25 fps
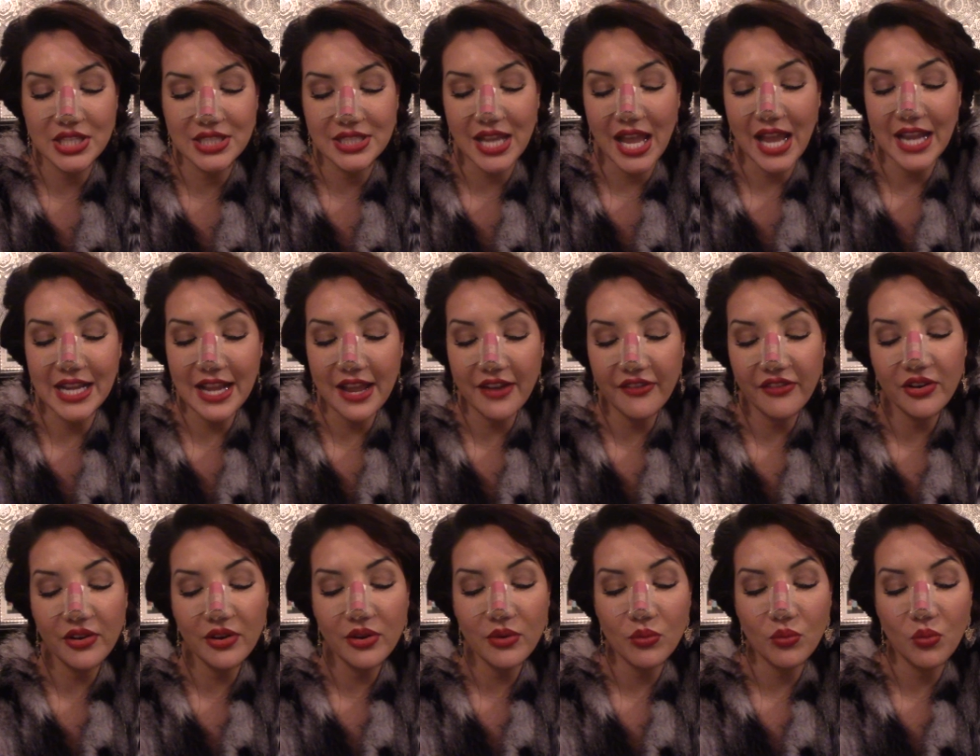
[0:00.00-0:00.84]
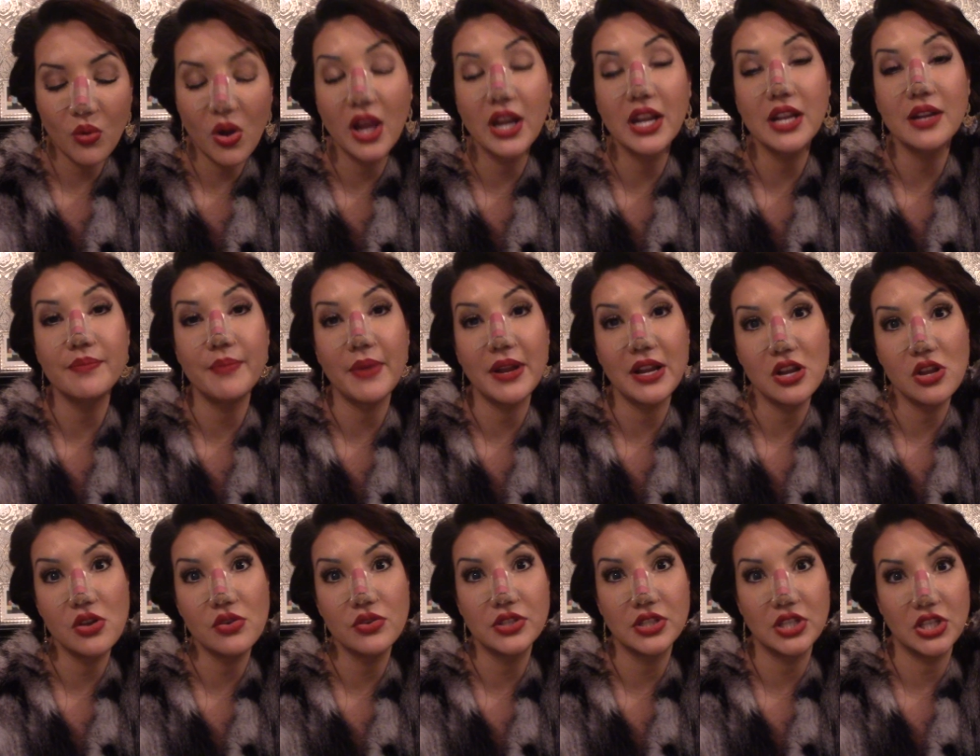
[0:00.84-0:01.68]
I never wanted my
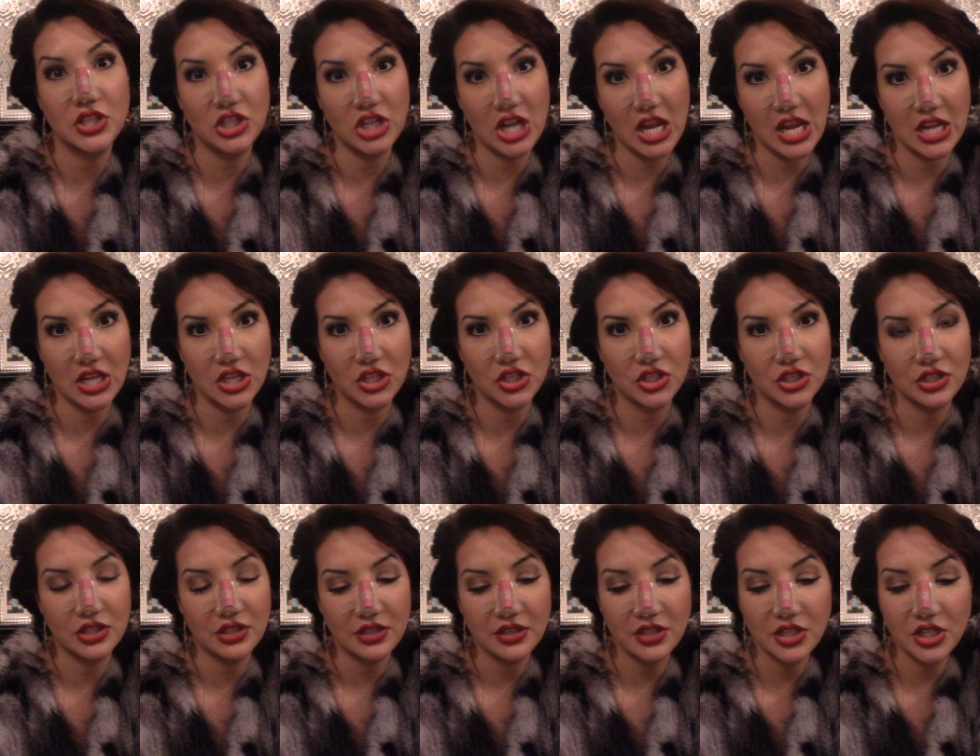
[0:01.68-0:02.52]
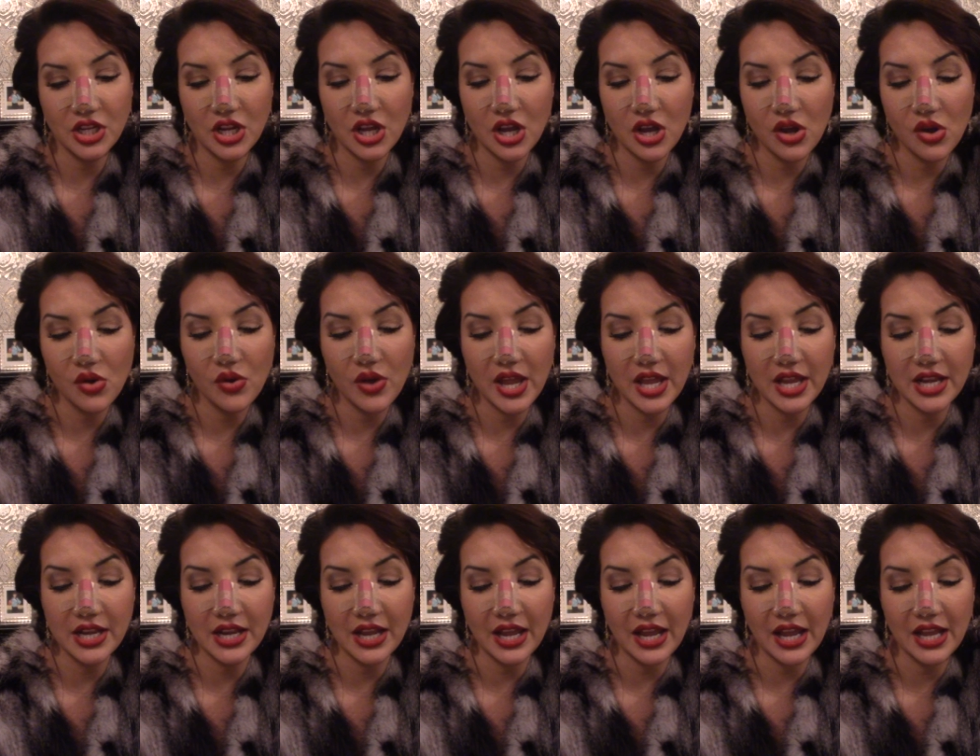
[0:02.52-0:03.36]
nose to change, you know,
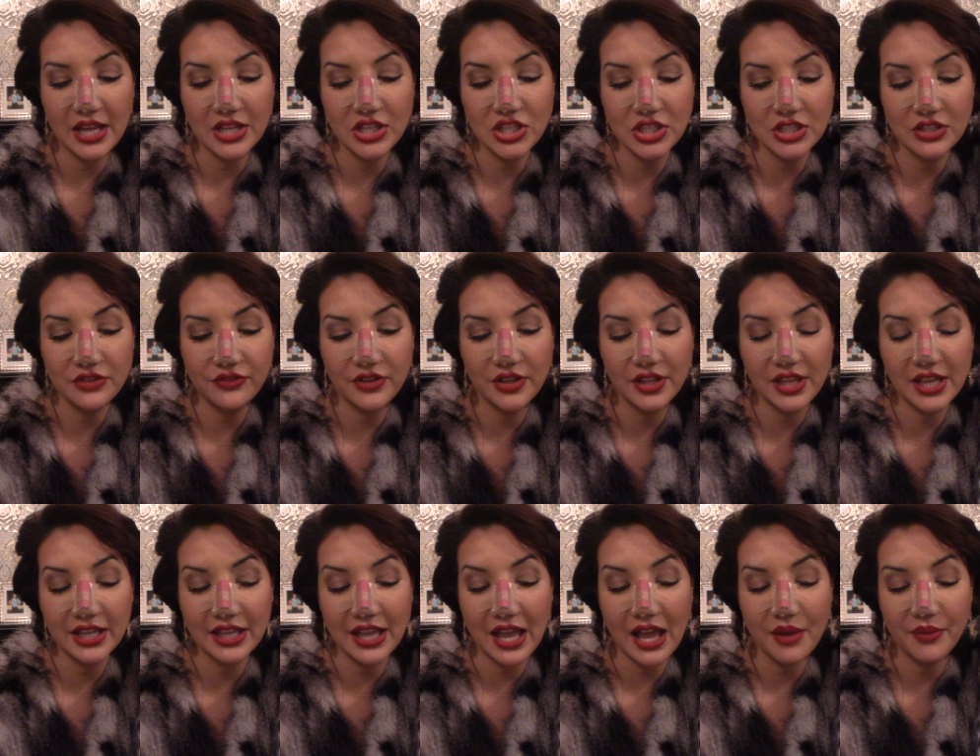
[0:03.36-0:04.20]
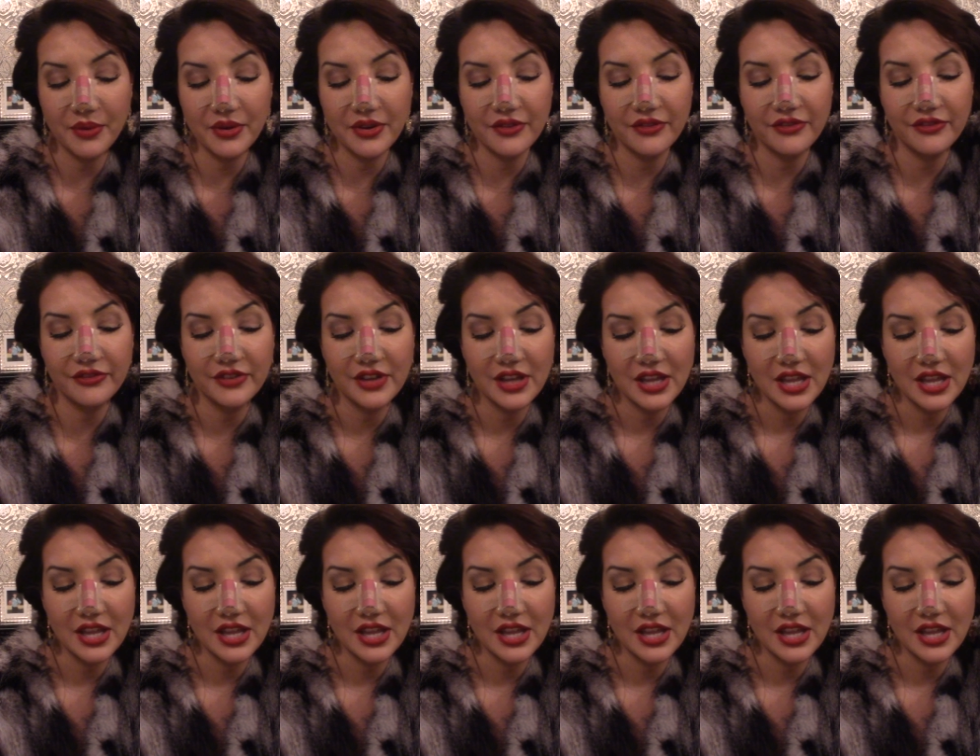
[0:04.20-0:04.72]
and I just feel like I would have,